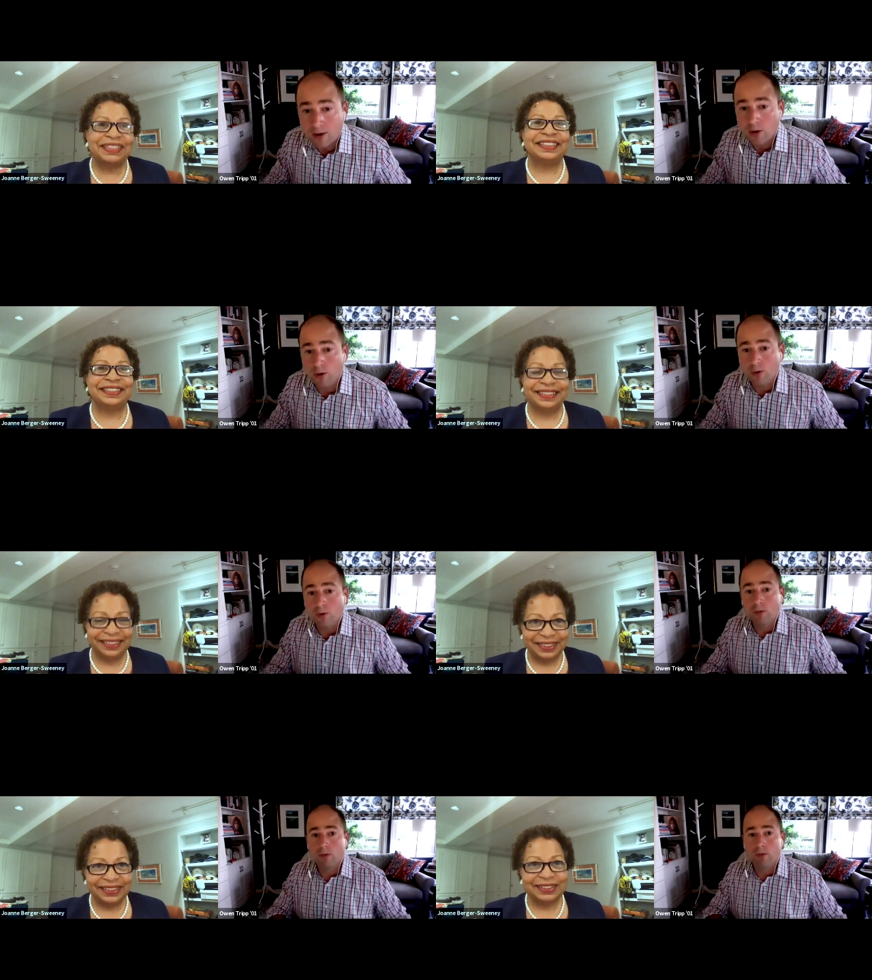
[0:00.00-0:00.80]

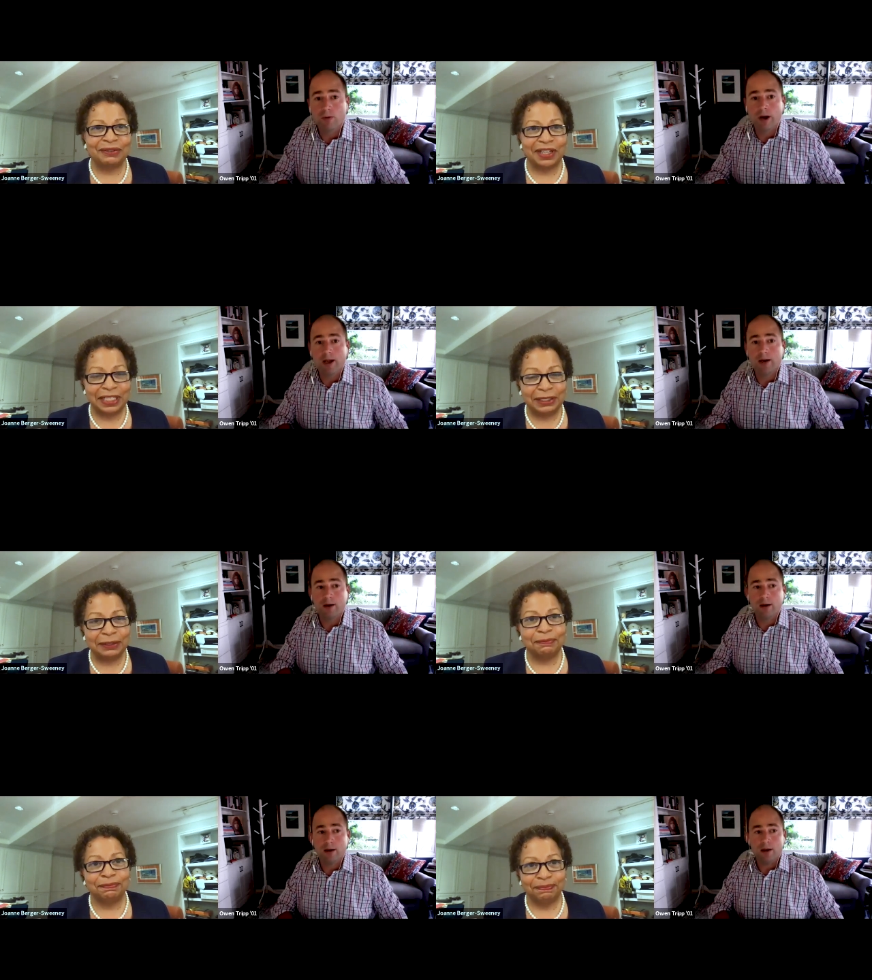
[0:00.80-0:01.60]
Speaker 1: who right,
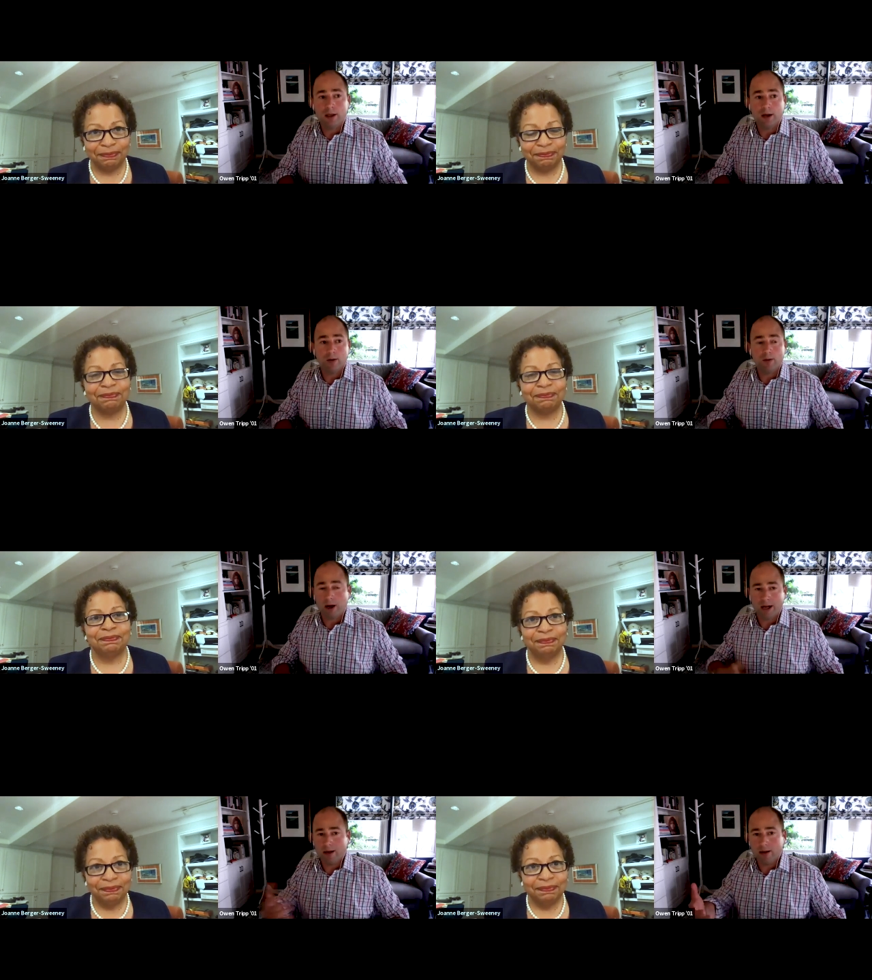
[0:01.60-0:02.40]
you know,
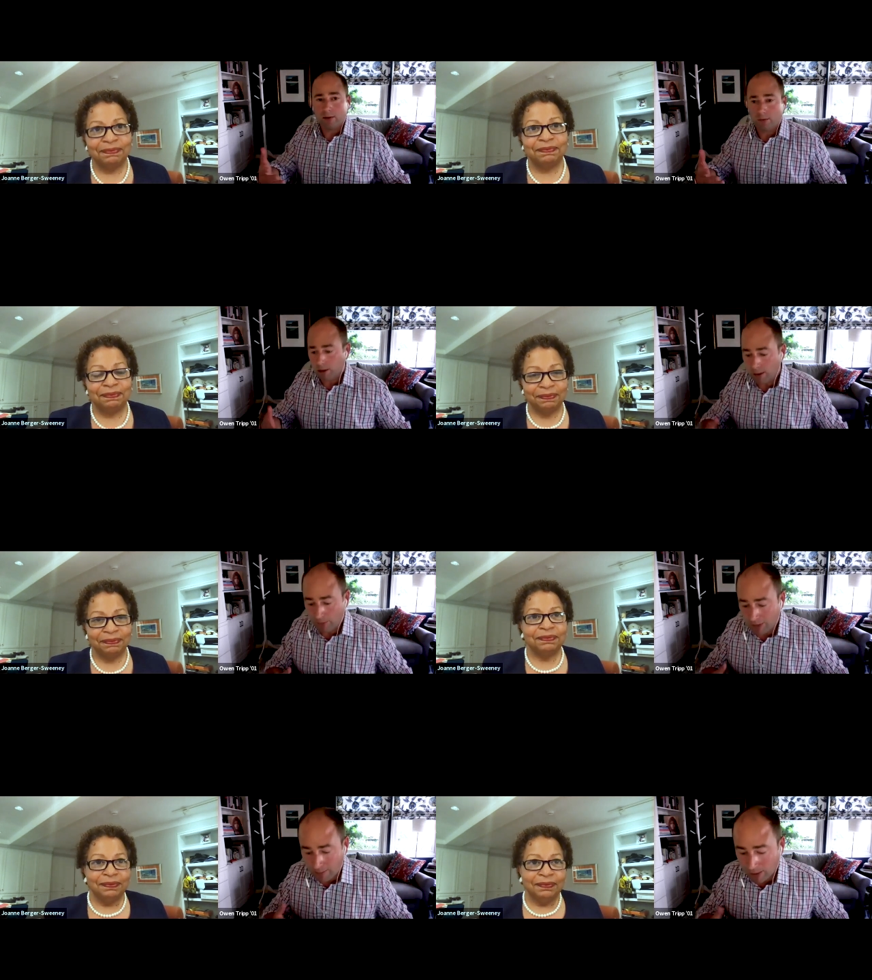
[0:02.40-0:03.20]
I didn't in
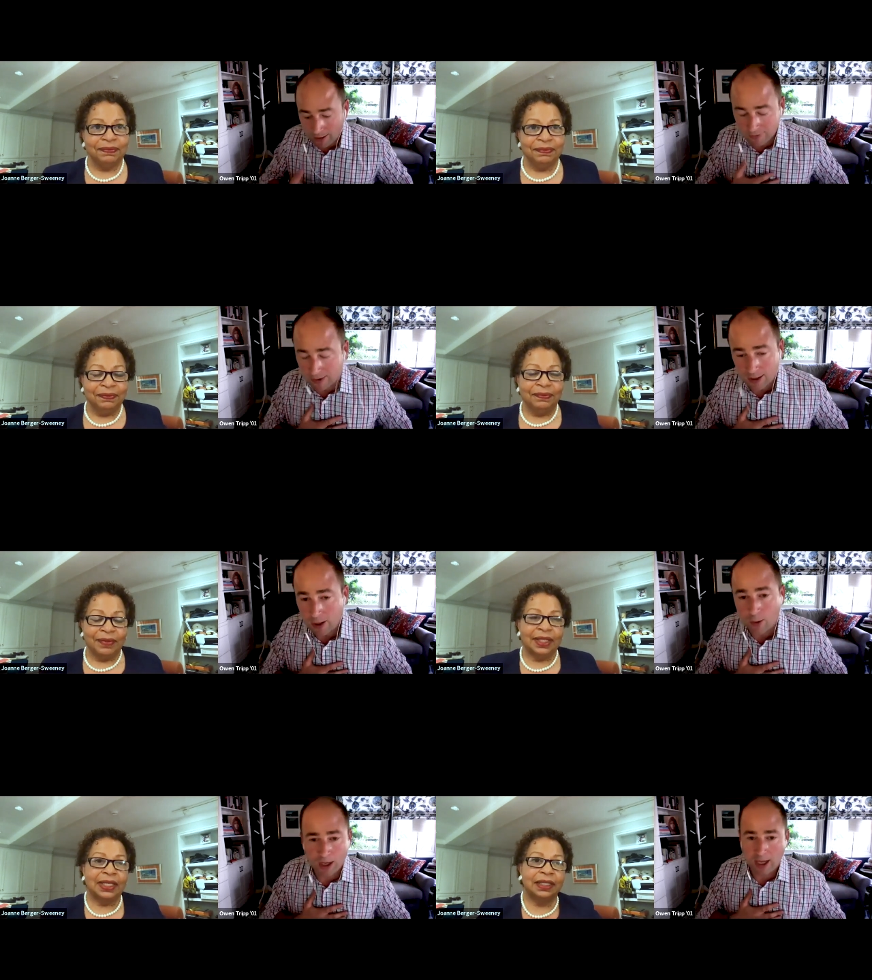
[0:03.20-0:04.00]
in my C E
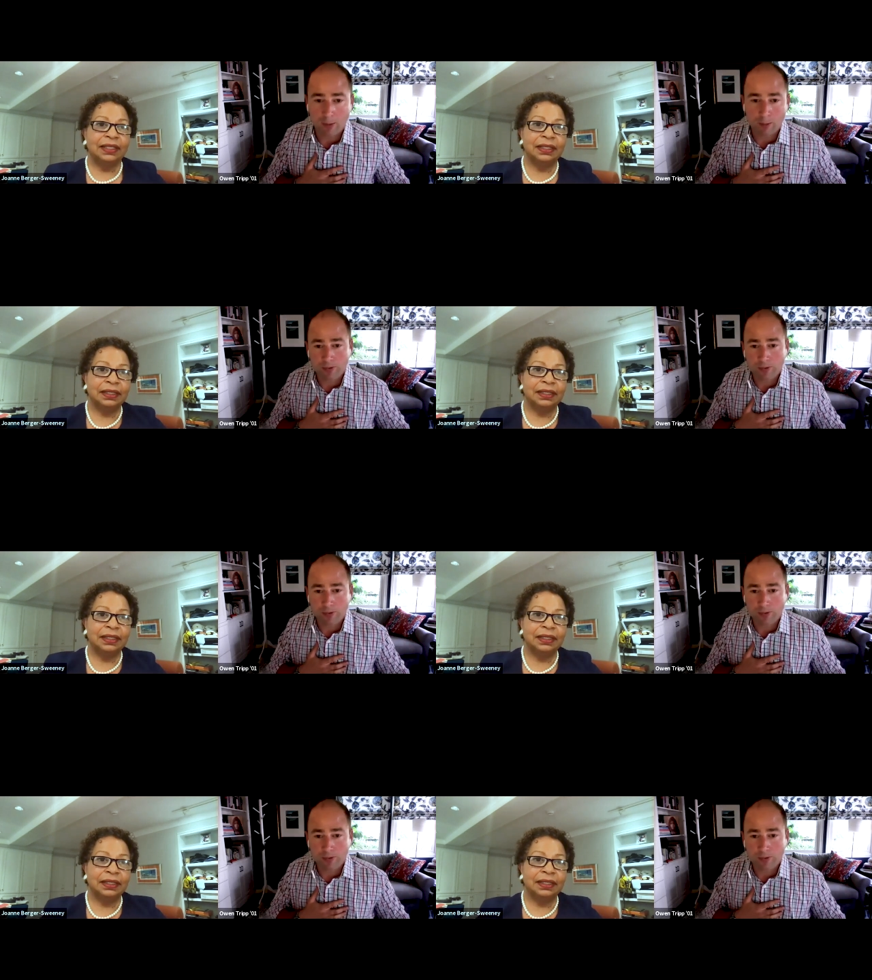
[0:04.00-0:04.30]
O camp,